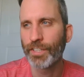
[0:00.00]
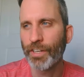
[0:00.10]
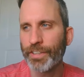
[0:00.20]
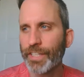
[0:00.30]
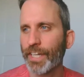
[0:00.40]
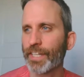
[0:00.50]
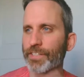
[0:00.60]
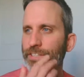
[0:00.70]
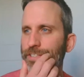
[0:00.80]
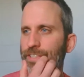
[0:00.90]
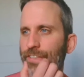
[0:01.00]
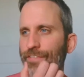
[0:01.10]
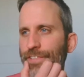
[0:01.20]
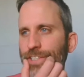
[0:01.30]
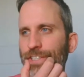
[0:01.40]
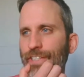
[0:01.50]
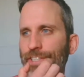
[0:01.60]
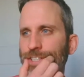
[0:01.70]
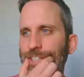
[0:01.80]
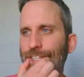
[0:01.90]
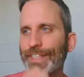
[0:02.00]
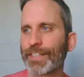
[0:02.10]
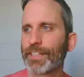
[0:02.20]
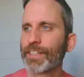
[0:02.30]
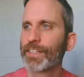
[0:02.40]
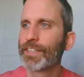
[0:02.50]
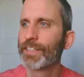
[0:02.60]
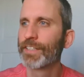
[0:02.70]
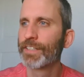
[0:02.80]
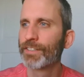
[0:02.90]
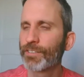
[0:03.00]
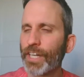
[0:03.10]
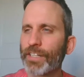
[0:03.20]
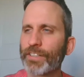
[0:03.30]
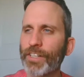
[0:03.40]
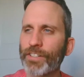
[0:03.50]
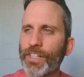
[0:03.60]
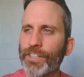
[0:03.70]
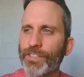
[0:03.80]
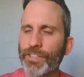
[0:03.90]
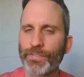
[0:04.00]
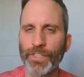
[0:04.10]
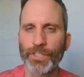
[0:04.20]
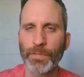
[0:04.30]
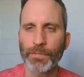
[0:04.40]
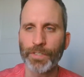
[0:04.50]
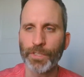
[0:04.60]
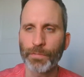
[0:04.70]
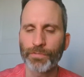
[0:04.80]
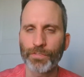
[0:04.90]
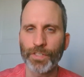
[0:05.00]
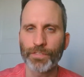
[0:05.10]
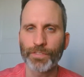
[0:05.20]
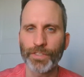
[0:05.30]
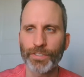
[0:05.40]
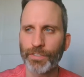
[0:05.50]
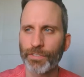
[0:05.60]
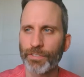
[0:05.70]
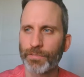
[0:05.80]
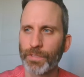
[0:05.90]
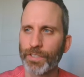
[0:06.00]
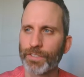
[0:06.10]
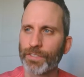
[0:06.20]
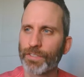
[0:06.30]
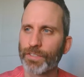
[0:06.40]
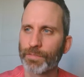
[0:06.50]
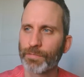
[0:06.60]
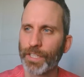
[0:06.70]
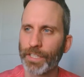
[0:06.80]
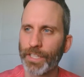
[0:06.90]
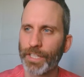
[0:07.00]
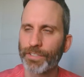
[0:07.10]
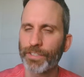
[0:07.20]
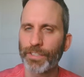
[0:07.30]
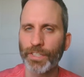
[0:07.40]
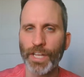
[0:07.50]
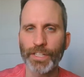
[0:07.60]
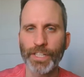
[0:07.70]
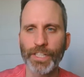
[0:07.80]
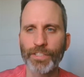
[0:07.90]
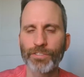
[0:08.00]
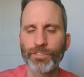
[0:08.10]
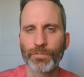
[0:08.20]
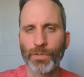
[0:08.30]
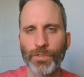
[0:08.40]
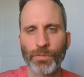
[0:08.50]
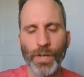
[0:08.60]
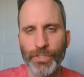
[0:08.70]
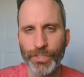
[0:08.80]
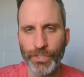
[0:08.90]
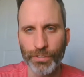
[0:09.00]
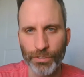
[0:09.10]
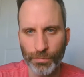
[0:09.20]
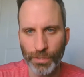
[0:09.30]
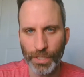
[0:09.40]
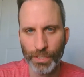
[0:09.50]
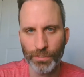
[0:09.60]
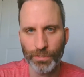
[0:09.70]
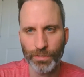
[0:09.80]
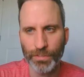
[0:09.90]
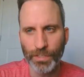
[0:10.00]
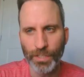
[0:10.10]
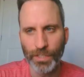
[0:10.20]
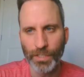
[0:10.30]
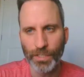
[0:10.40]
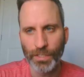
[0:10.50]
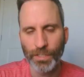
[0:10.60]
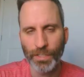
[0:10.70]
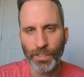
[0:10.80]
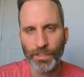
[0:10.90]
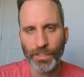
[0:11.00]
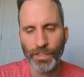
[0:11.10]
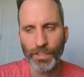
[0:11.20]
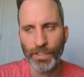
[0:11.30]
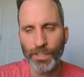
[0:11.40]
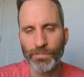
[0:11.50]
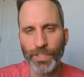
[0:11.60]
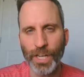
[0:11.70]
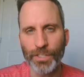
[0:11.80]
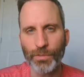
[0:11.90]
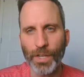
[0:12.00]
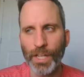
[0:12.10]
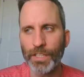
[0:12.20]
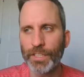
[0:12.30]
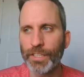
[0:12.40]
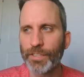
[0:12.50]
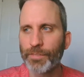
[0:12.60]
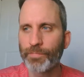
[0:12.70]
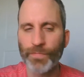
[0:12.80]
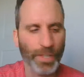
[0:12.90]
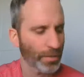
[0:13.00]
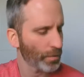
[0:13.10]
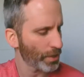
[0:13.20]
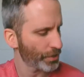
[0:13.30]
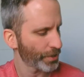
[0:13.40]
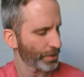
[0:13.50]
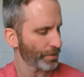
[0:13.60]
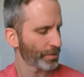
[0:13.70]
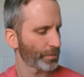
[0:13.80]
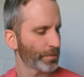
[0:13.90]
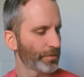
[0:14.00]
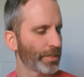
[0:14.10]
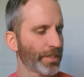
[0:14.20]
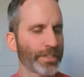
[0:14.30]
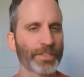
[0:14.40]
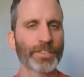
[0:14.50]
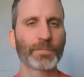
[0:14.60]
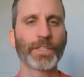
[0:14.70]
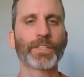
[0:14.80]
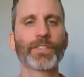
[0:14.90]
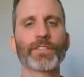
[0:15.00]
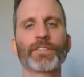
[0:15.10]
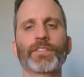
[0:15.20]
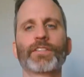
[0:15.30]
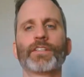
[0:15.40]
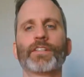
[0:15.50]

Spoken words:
I think I had just finished No, not just finished. Maybe a year before I'd finished the Course in Miracles, and then I started to kind of get into more watching YouTube videos of non-duality and watching some of the various speakers